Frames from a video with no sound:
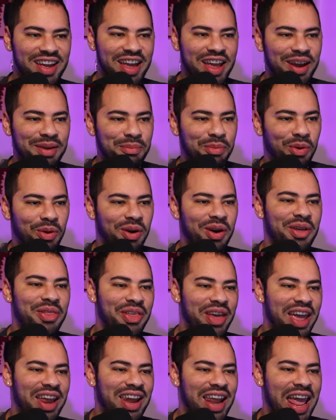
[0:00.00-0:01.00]
in more
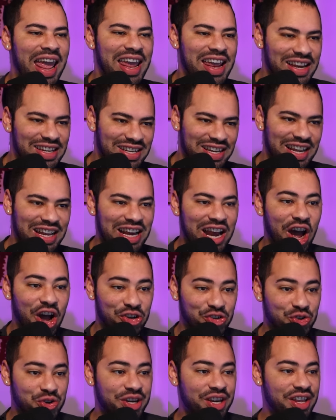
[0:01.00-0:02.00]
than
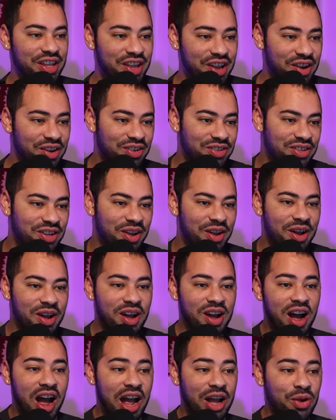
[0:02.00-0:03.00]
1,800 years.
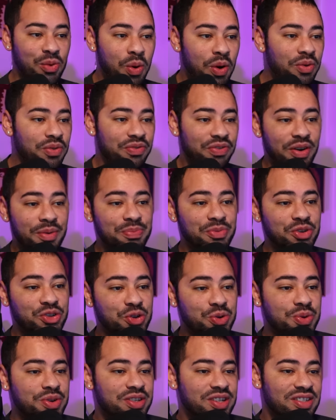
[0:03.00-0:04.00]
I quote from the
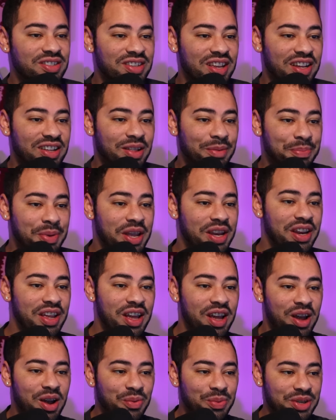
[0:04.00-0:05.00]
Jewish
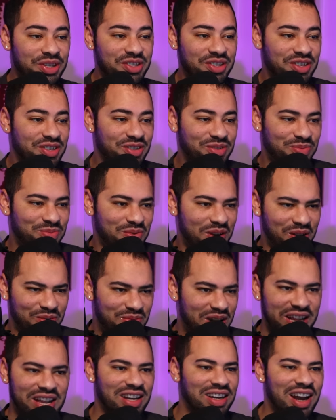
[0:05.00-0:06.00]
Encyclopedia, which is a
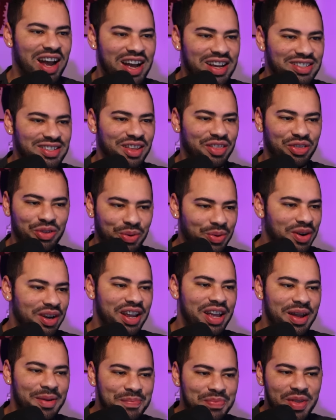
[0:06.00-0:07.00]
recognized
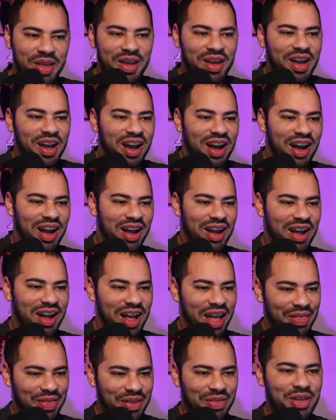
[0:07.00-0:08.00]
authority,
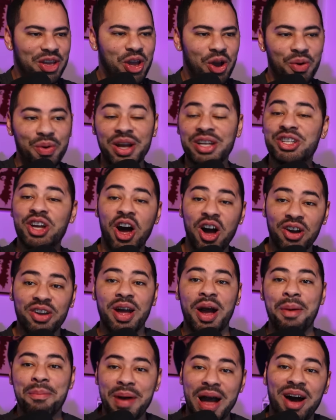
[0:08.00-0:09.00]
and then they go and talk
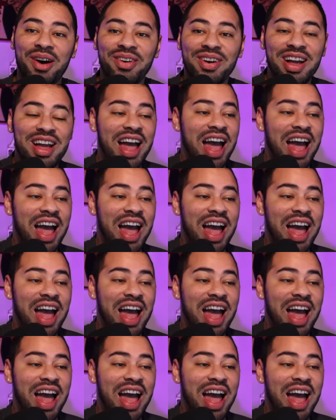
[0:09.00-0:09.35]
about